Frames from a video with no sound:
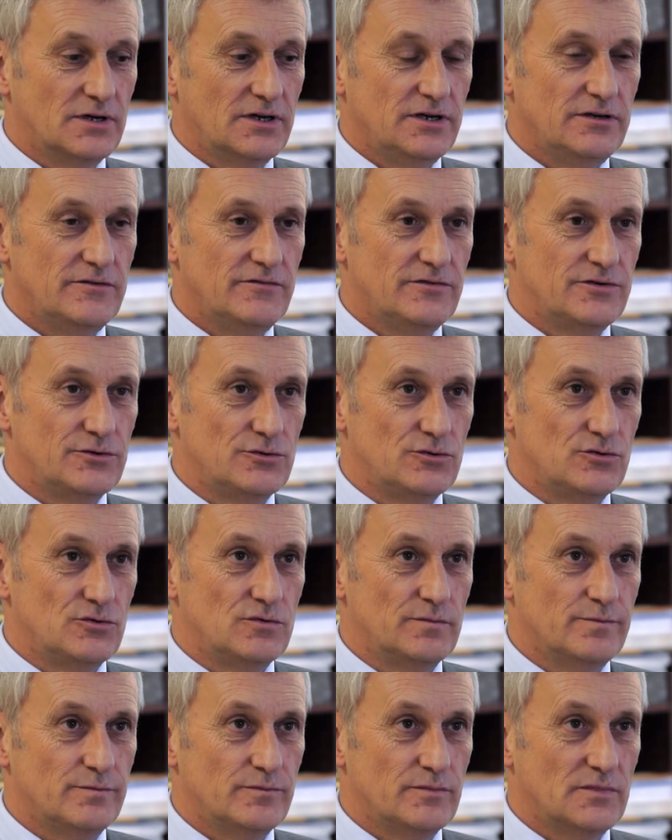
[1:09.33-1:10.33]
I
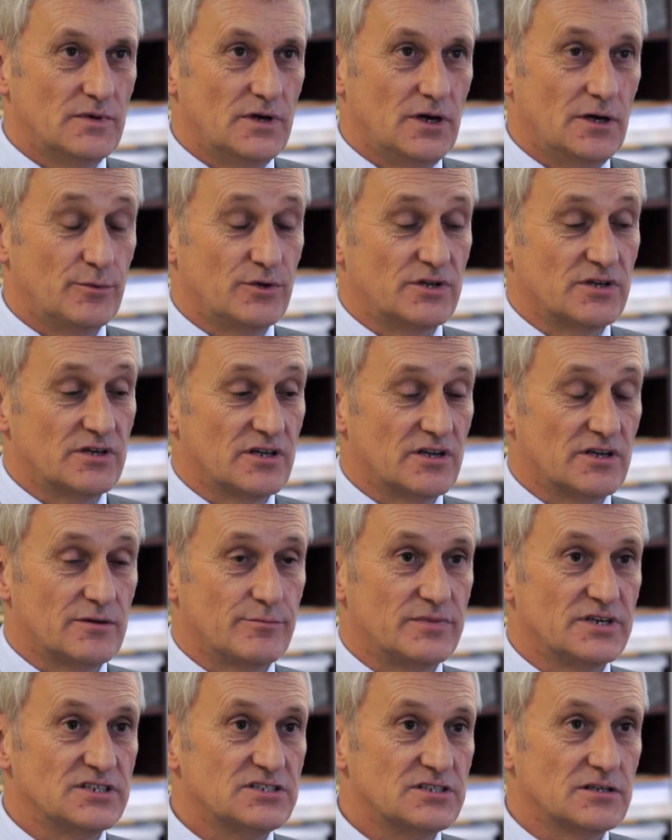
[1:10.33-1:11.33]
view Aberdeen Grain
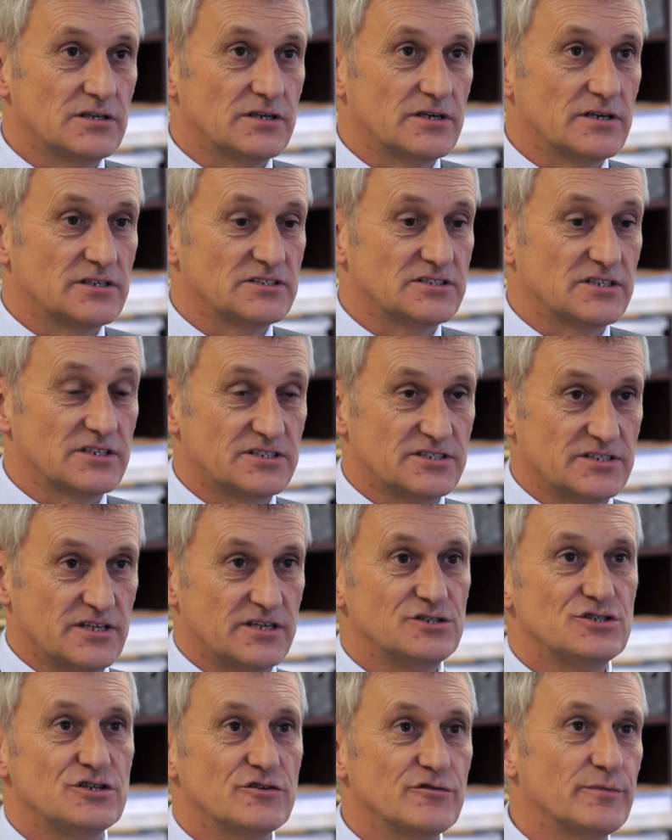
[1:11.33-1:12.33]
basically as an
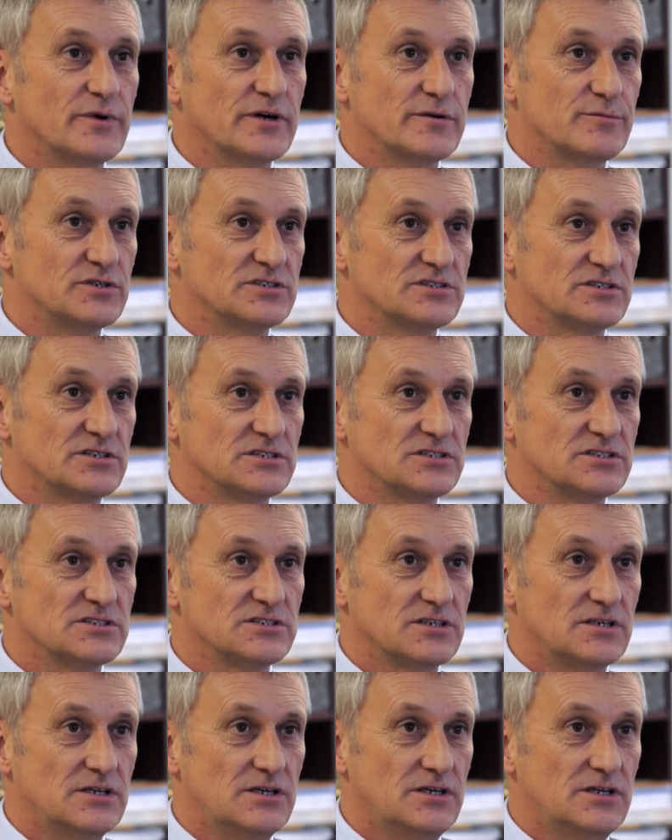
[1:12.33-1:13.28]
extension of my business,